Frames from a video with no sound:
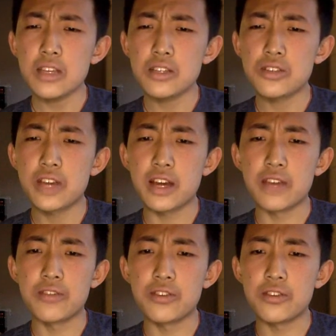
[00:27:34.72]
So yeah,
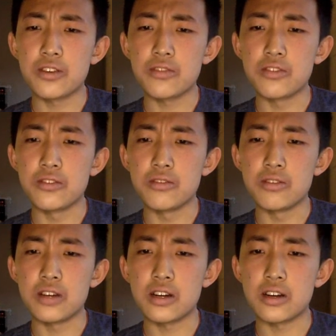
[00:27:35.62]
if you
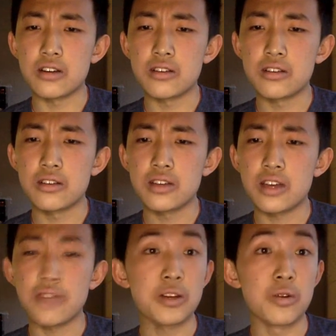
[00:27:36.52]
have
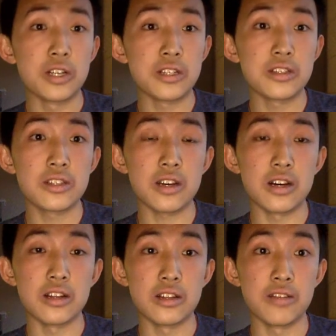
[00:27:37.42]
any questions,
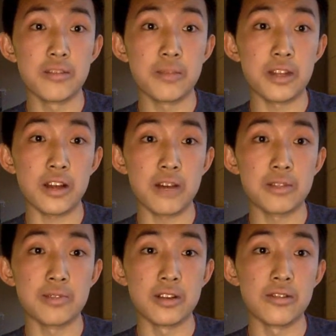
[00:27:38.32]
leave them in the
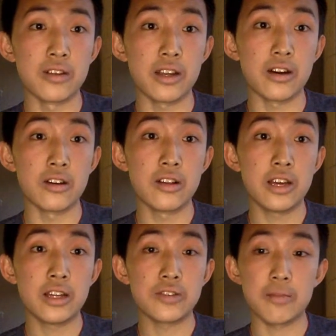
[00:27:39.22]
comments below, and I'll
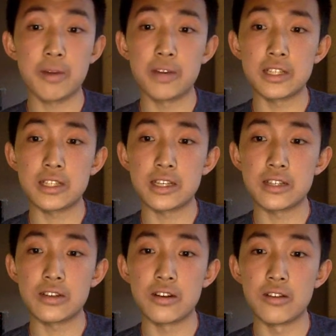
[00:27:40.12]
try my best to
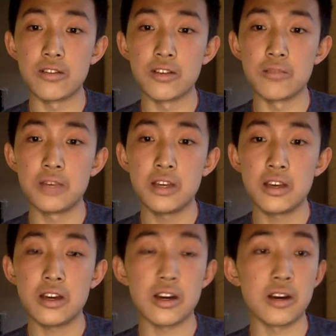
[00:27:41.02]
answer all of them.
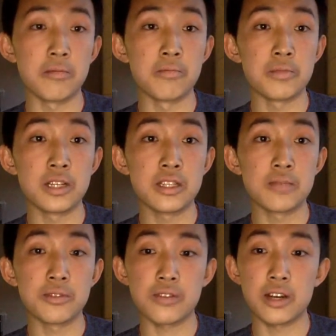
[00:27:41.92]
Please
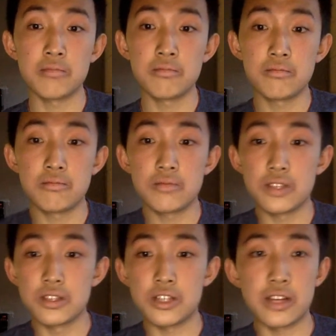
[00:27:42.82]
subscribe
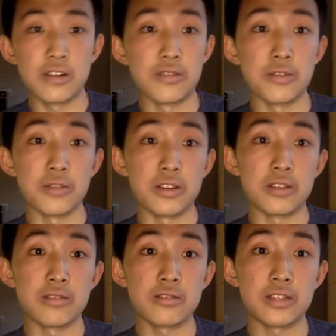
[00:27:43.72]
to this channel if you want
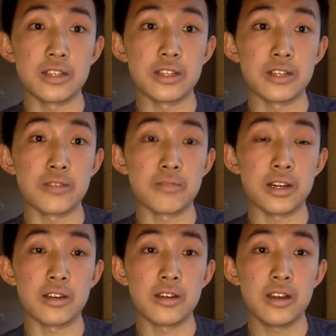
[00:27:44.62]
to stay in touch with
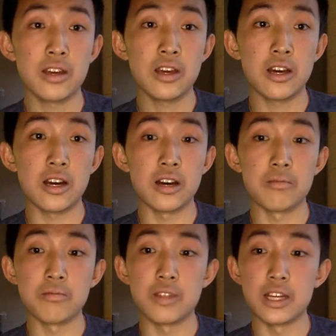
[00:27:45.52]
my
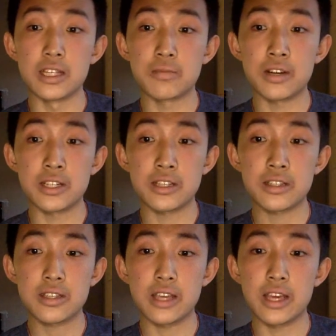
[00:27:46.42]
latest
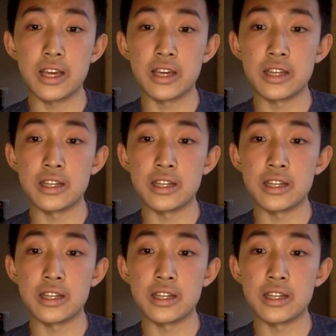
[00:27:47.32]
projects. And